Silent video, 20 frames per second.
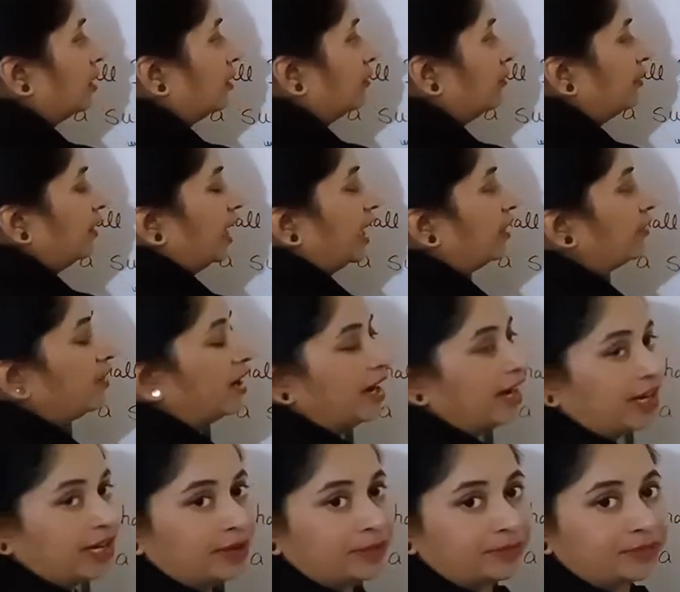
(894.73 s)
Five
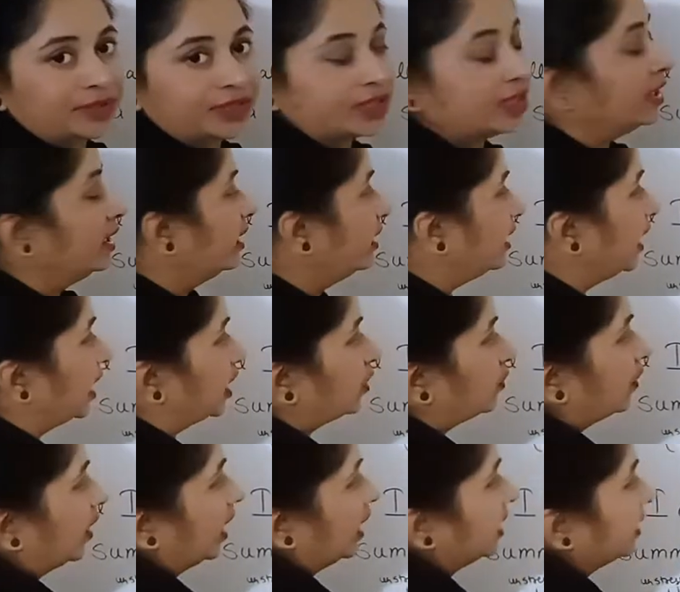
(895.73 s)
iambs. That's
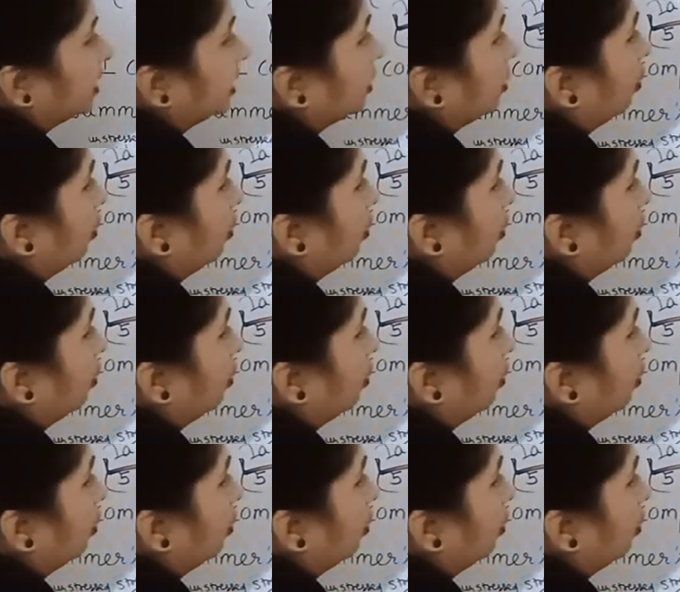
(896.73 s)
why it's